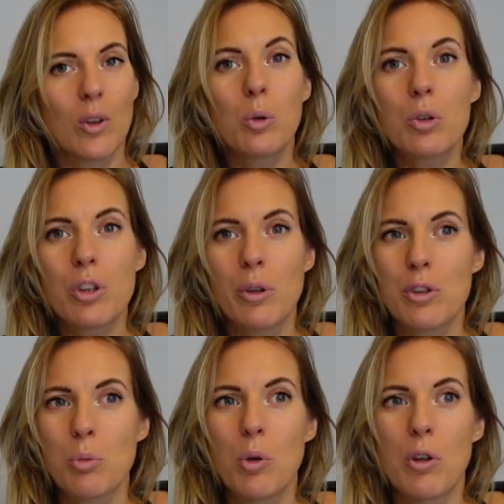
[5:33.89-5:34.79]
Also,
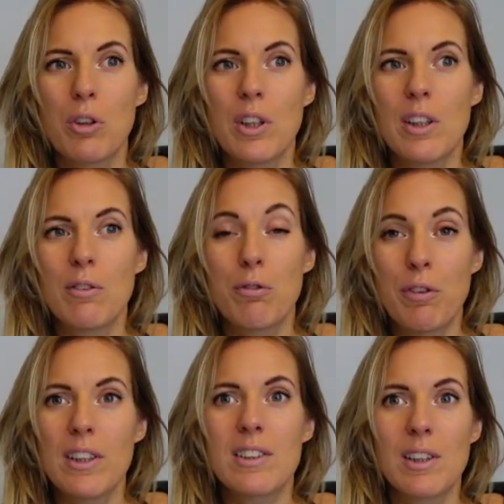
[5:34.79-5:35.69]
it's what
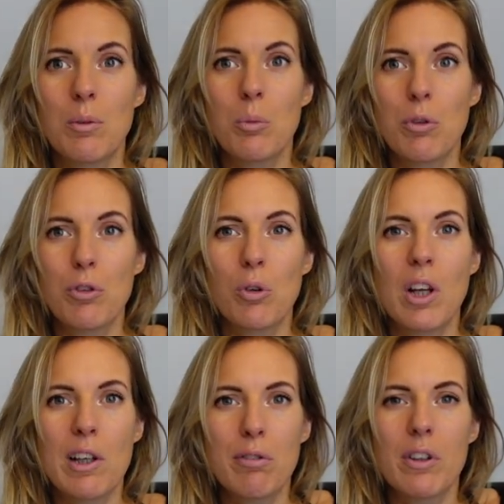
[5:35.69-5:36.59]
fits in with your
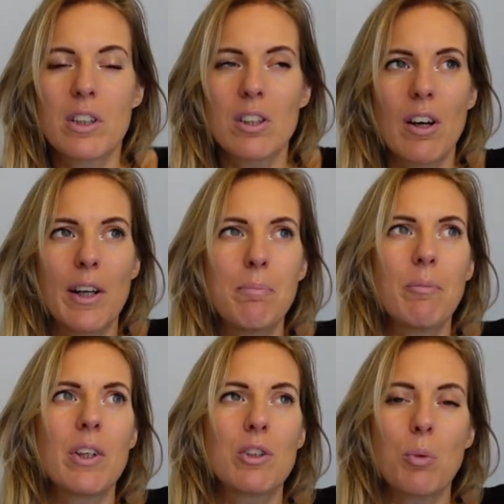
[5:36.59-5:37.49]
life at the time
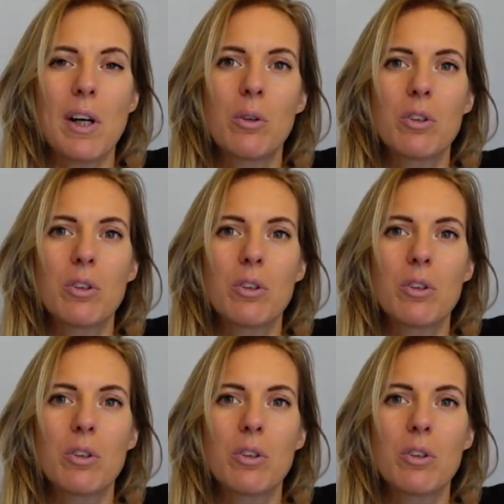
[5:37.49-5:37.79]
as well.